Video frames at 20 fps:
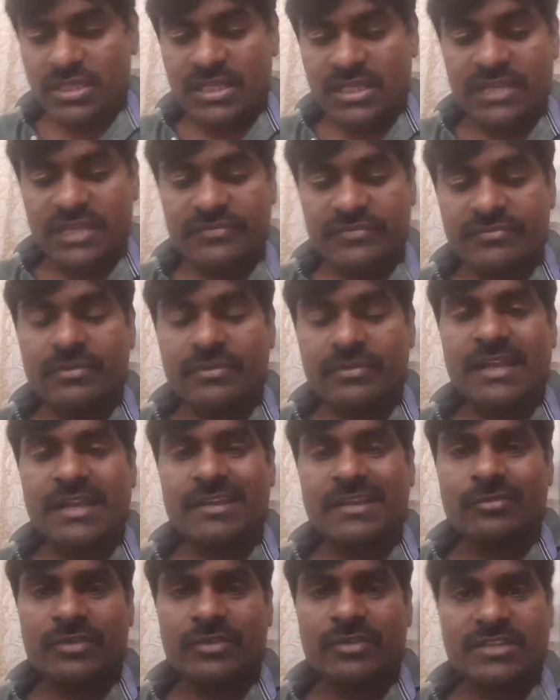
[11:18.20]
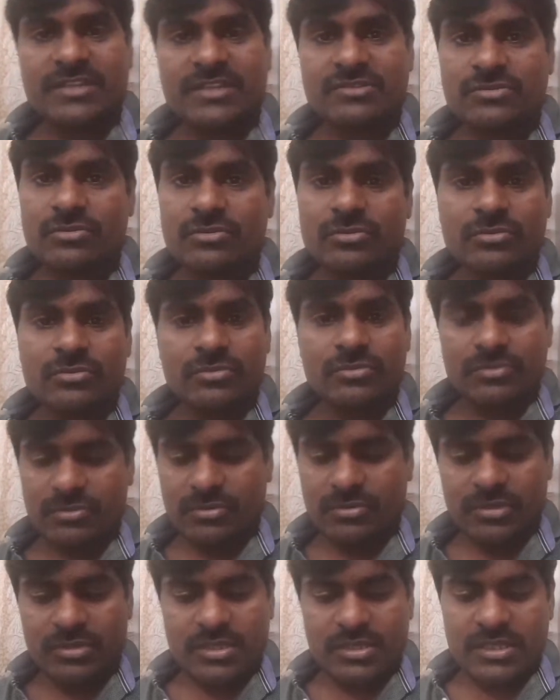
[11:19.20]
In like we can show,
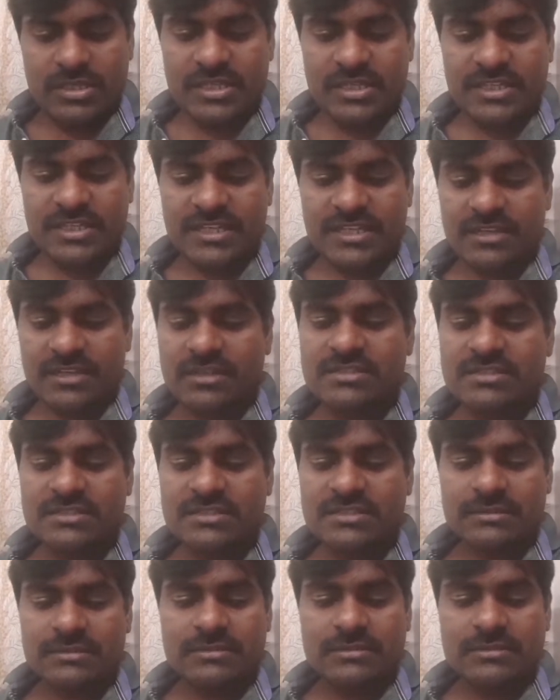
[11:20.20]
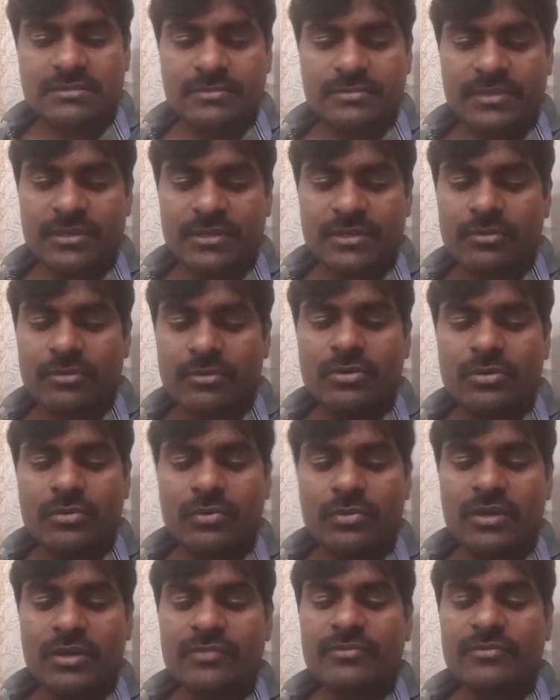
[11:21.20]
it can ask below,
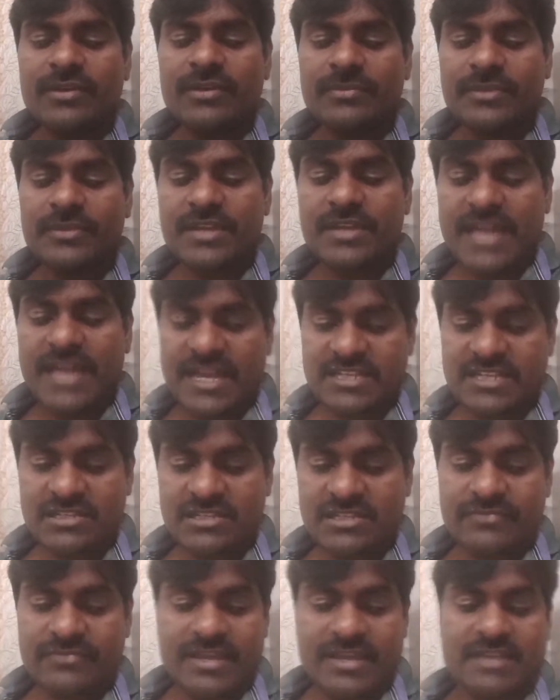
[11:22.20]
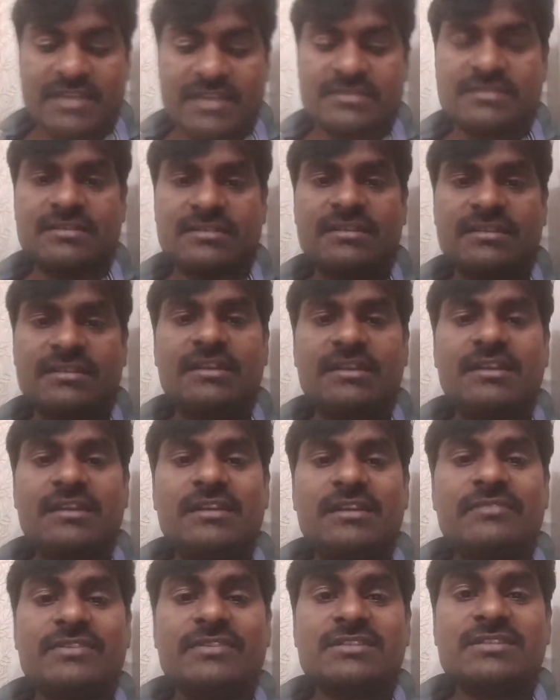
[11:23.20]
what will be the action of gas.
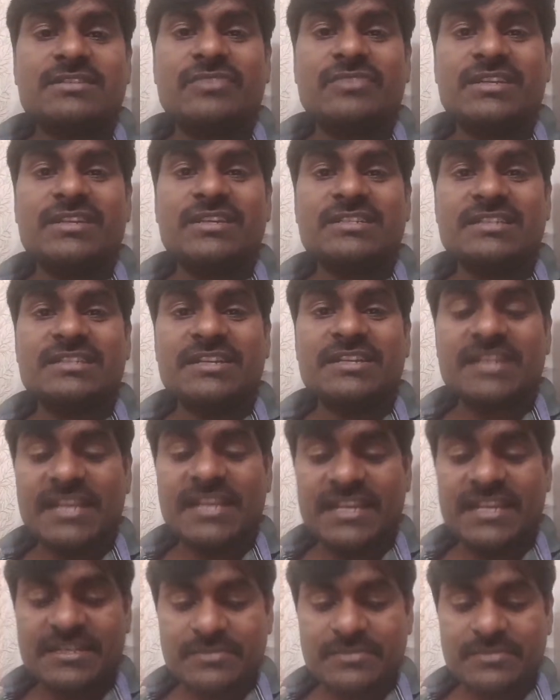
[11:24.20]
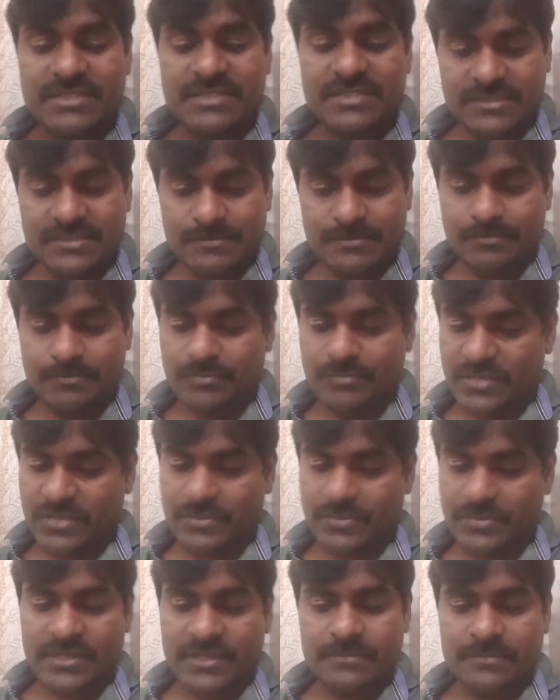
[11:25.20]
First one is a dry litmus
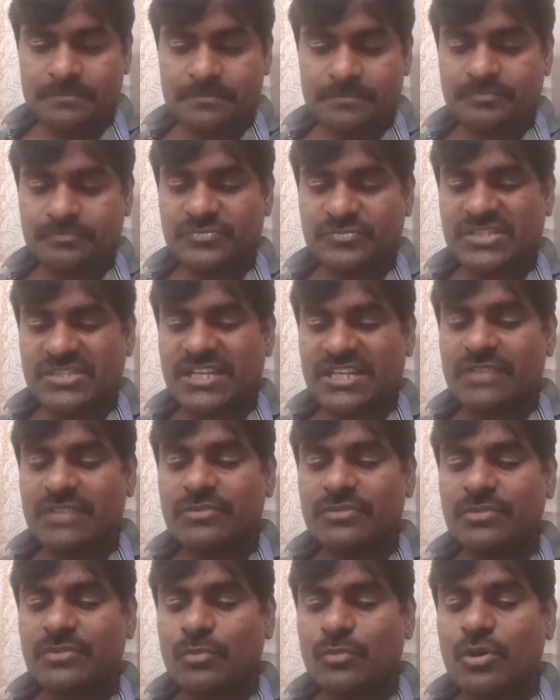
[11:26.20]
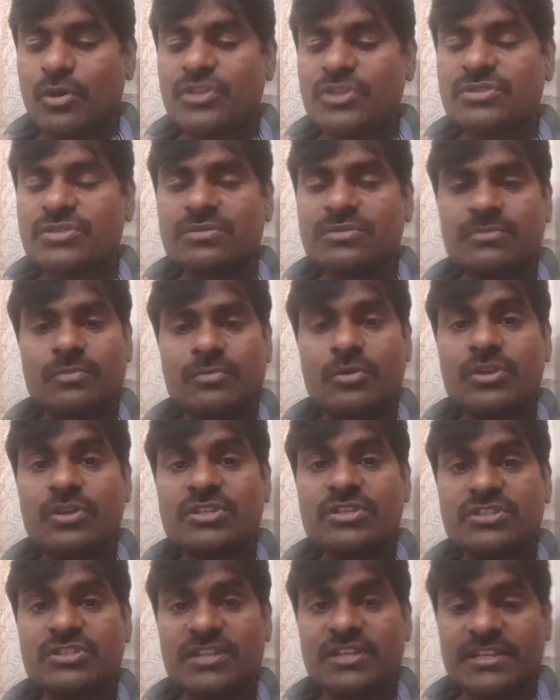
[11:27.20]
paper. Second one
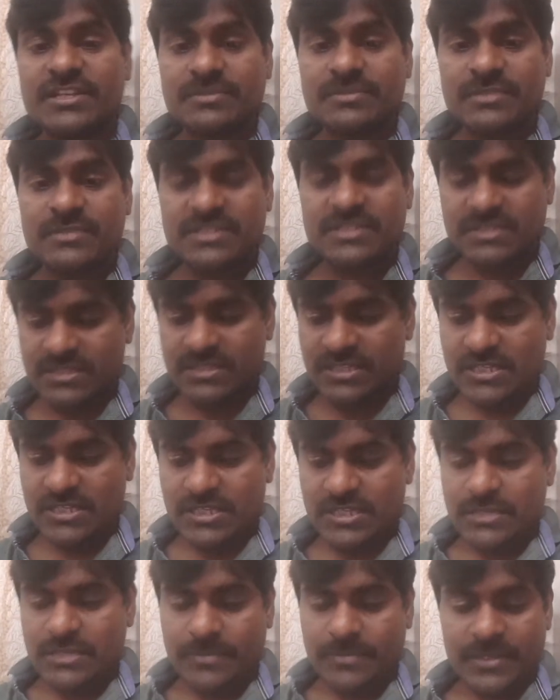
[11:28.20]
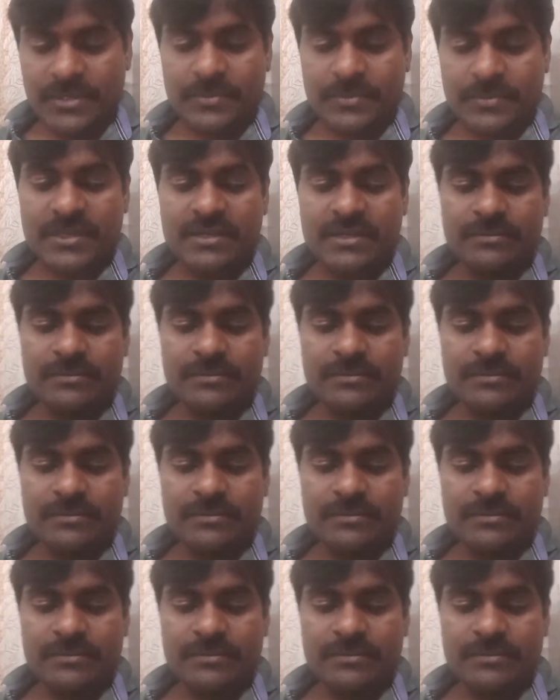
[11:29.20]
moist litmus paper.